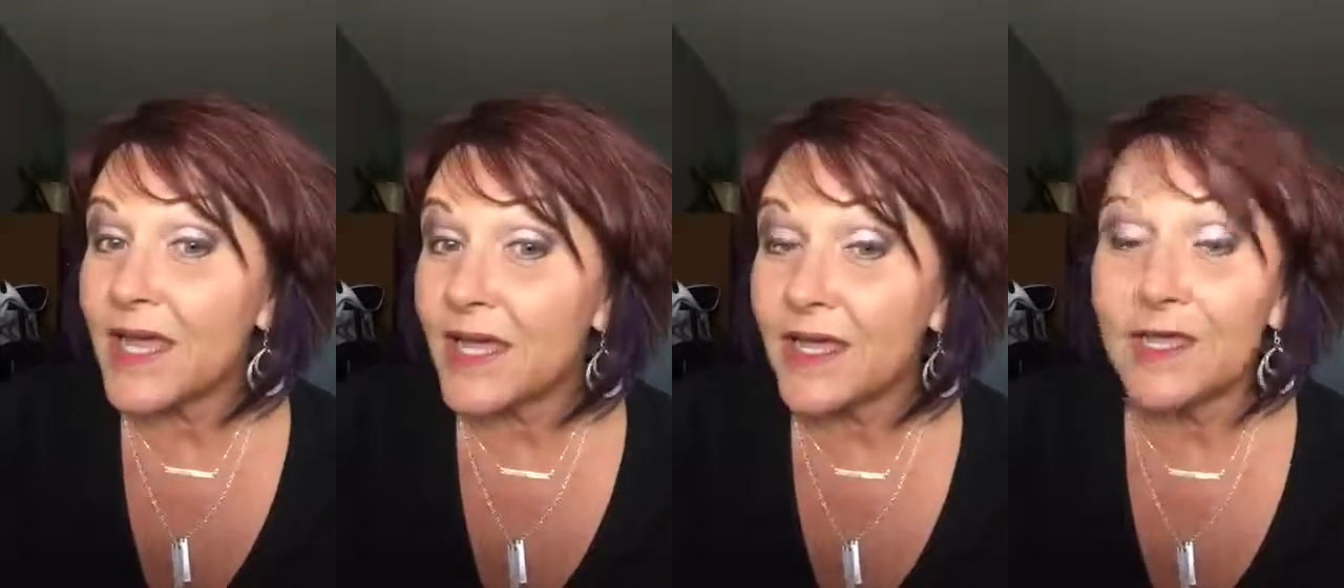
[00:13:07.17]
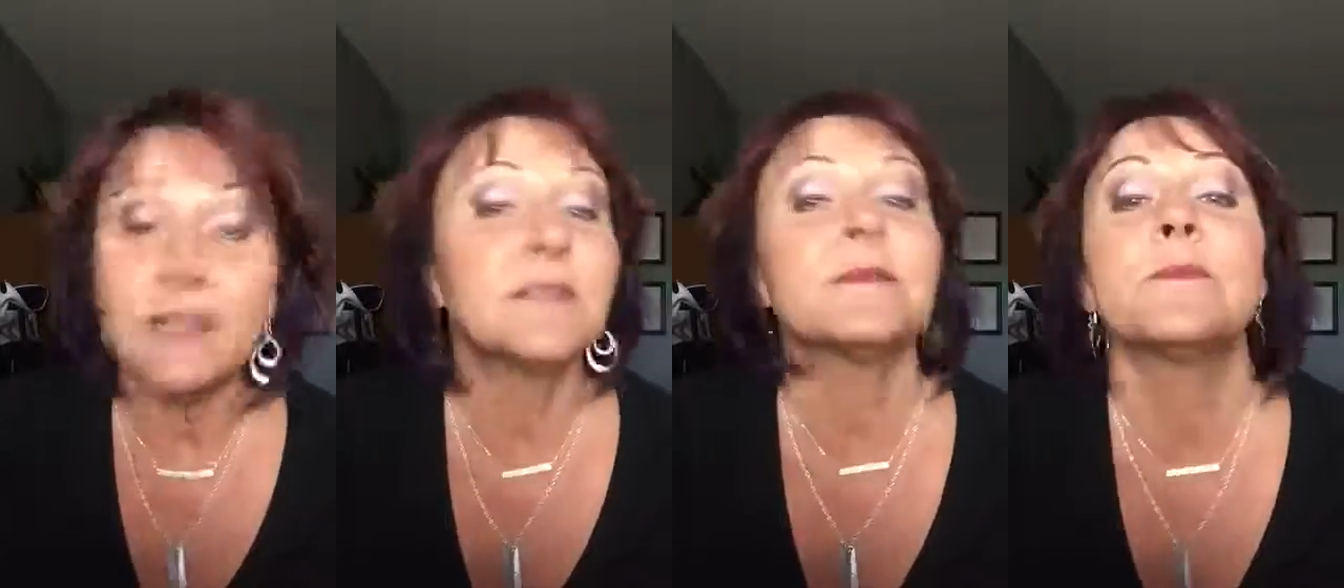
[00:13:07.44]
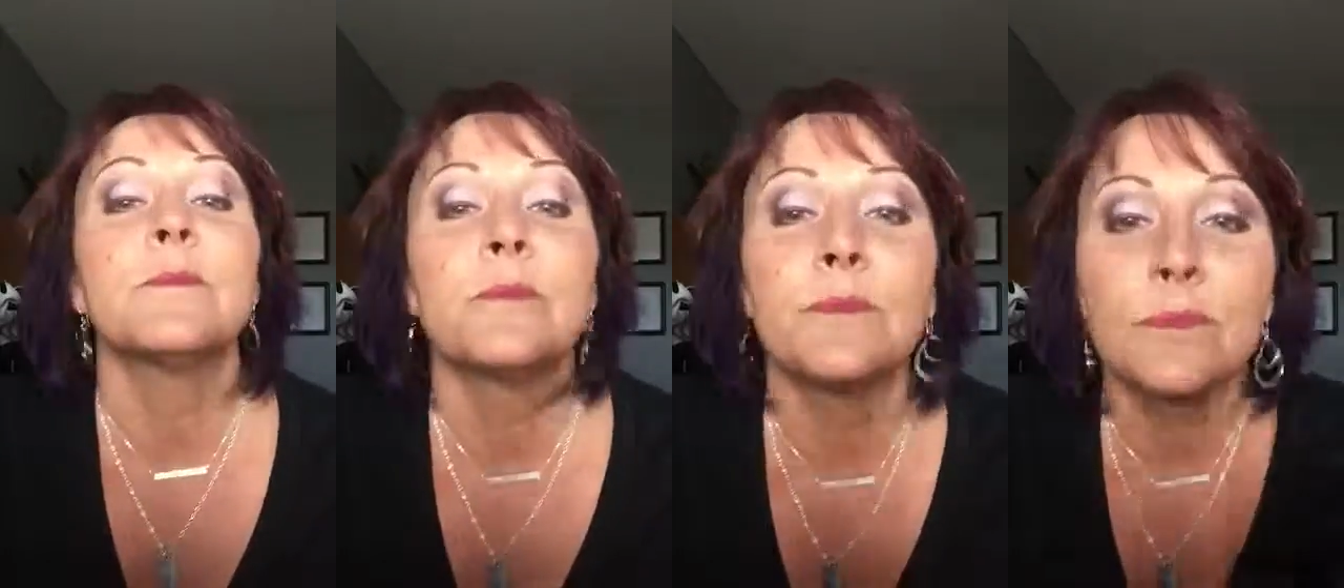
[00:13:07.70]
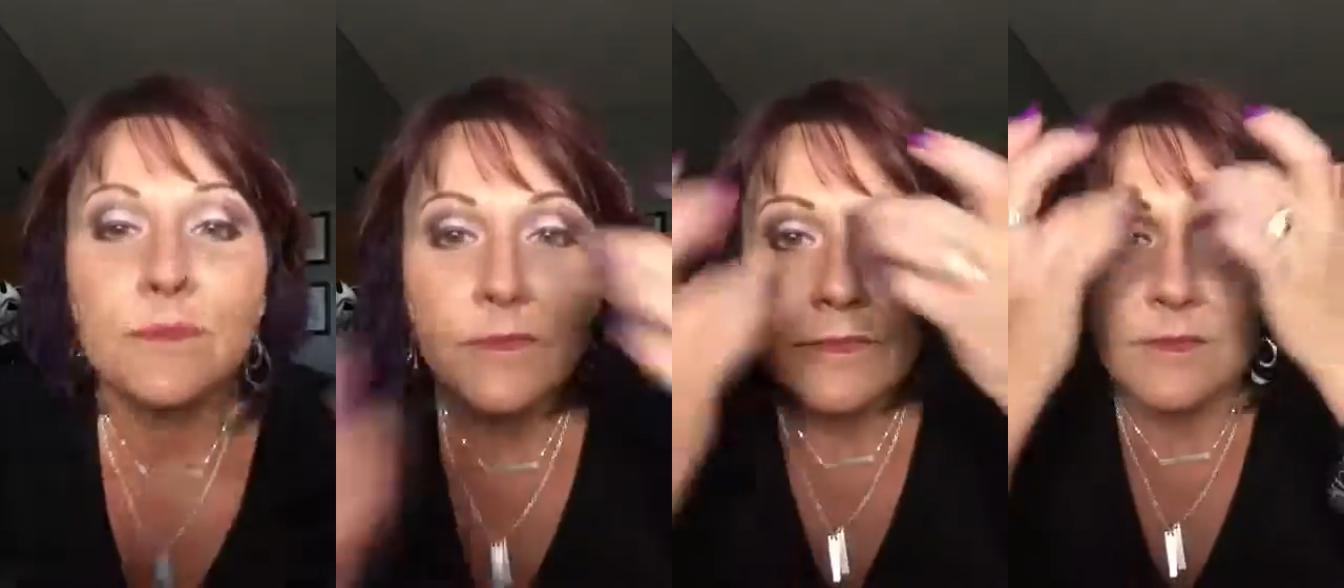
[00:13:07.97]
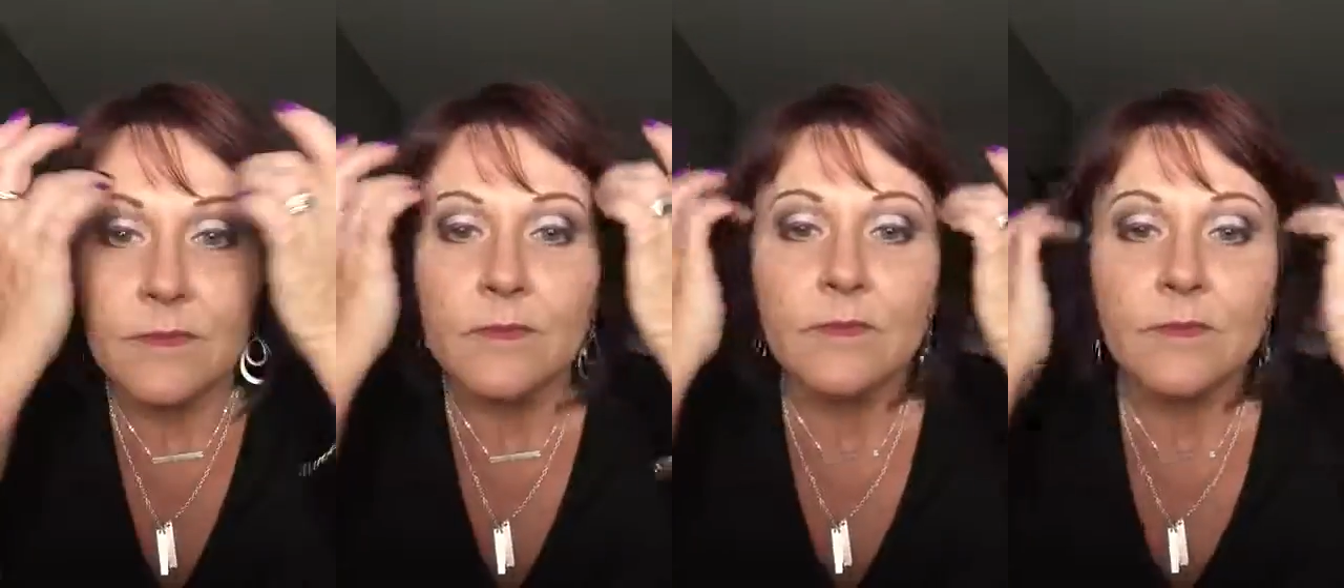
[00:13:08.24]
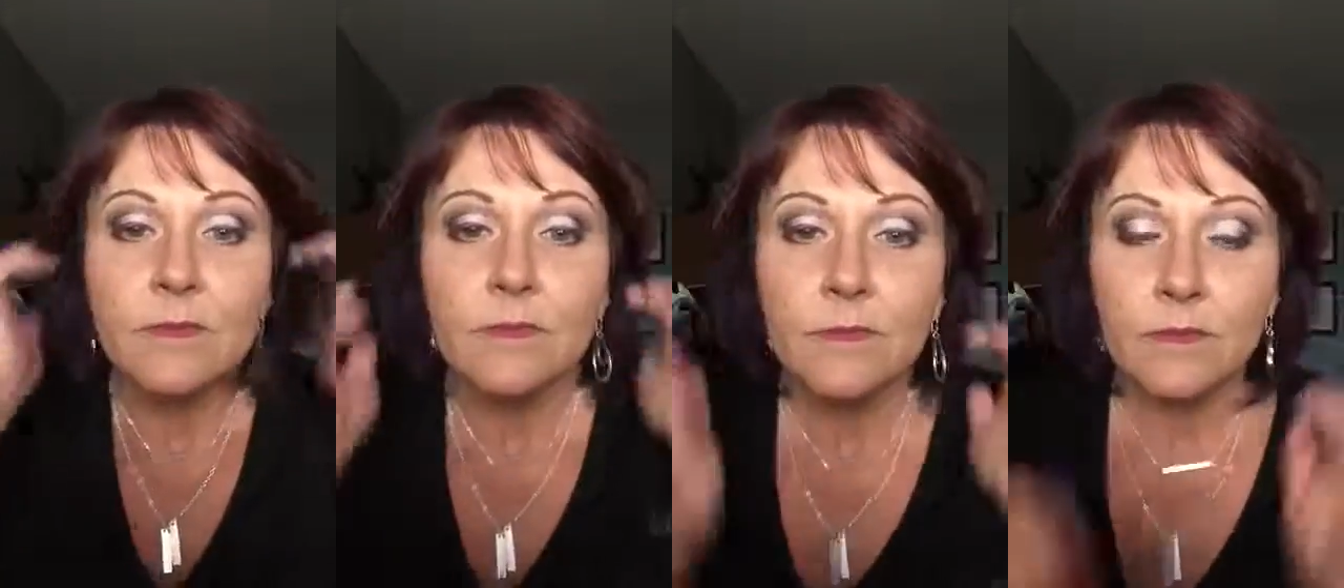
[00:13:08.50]
eyes.
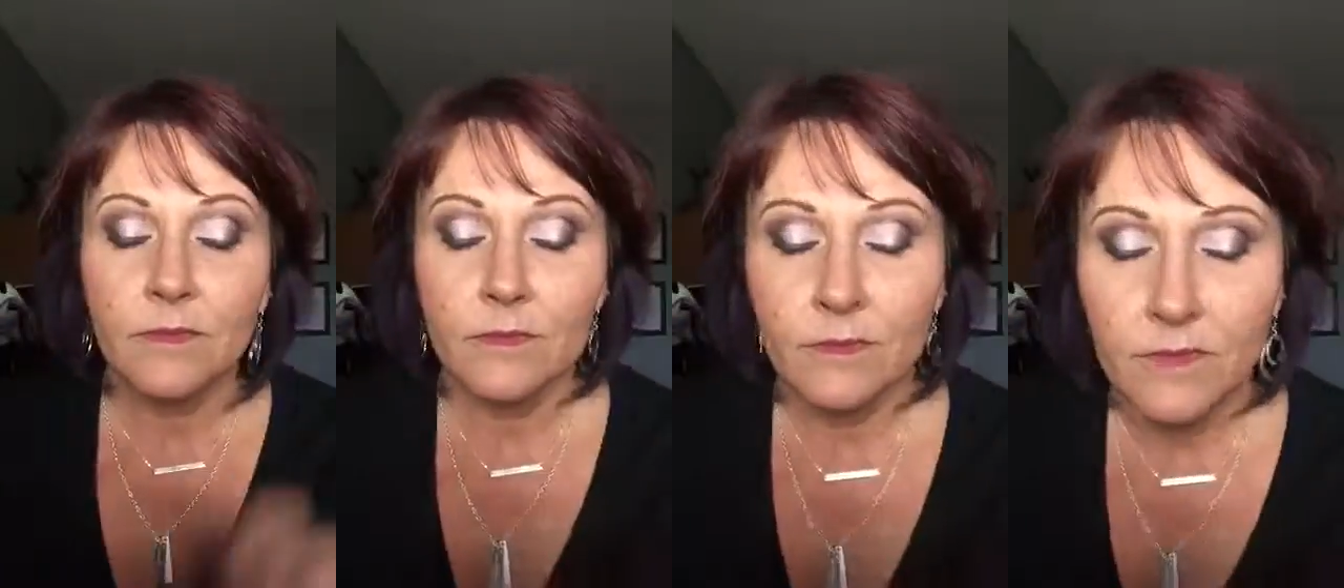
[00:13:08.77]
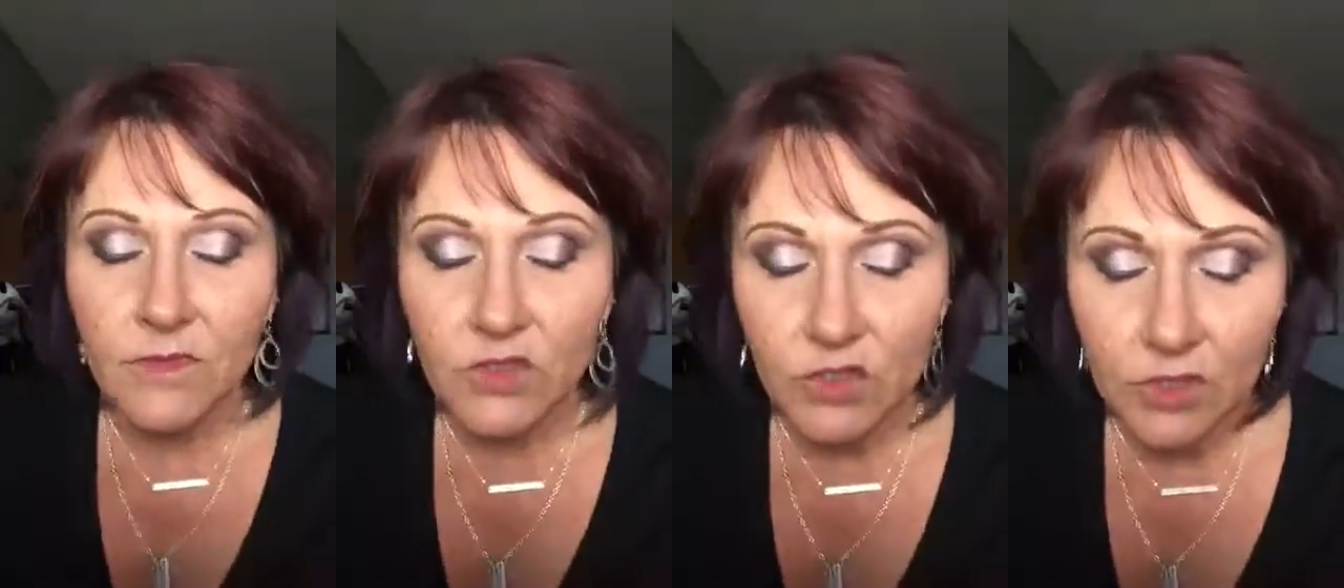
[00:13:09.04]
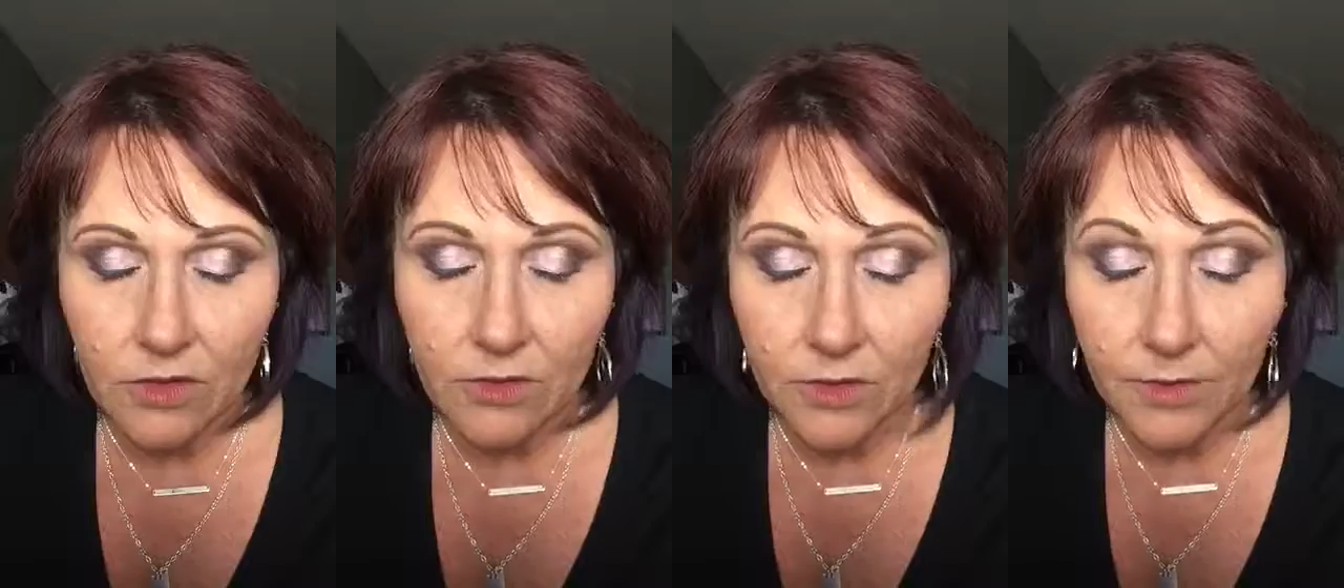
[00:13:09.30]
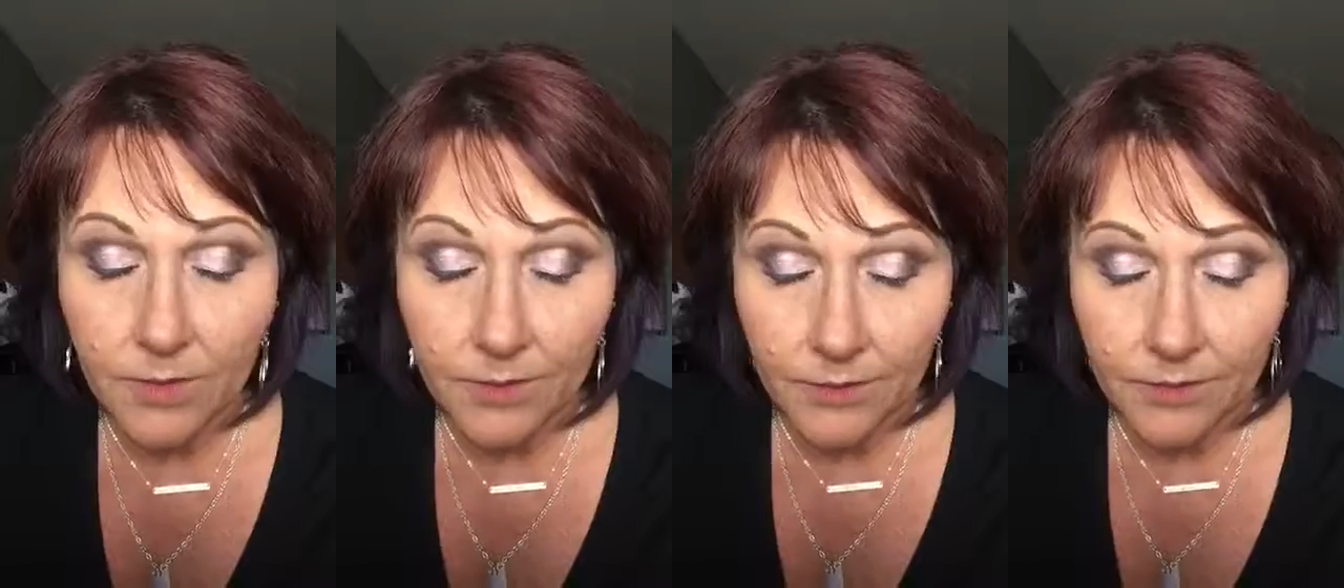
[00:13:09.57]
I'll show you.